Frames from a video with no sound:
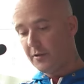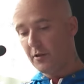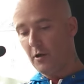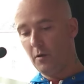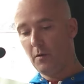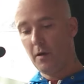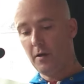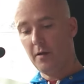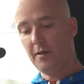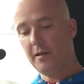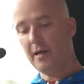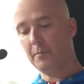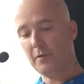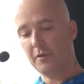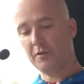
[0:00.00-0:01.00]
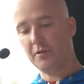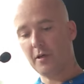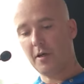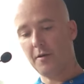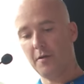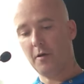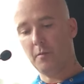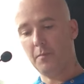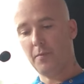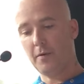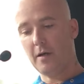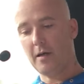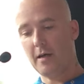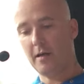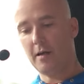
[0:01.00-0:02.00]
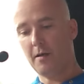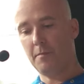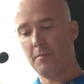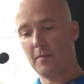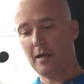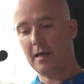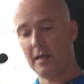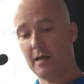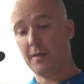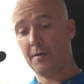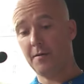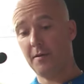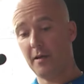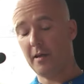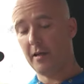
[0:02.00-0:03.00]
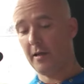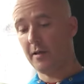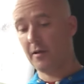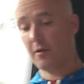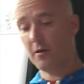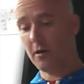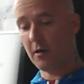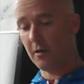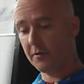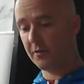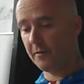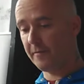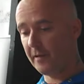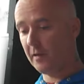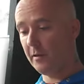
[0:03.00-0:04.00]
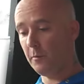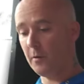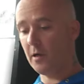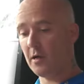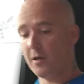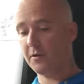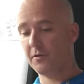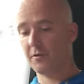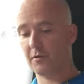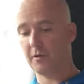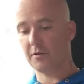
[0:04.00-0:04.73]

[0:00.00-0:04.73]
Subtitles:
So the ambulance turned up and it got severely worse.